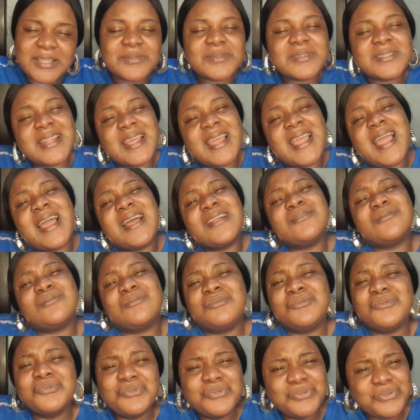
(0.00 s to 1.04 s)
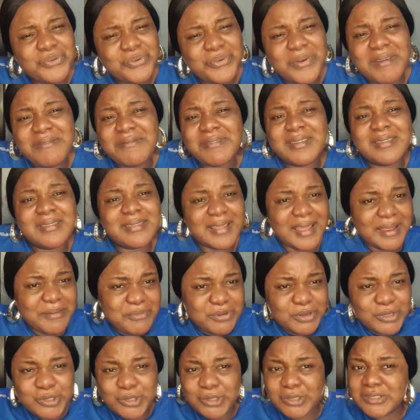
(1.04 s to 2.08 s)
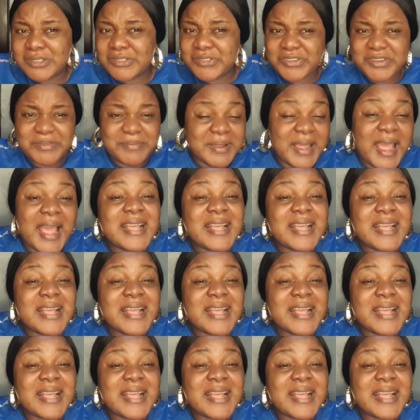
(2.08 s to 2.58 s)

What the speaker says: He was like, how do you know? Every time you just dream.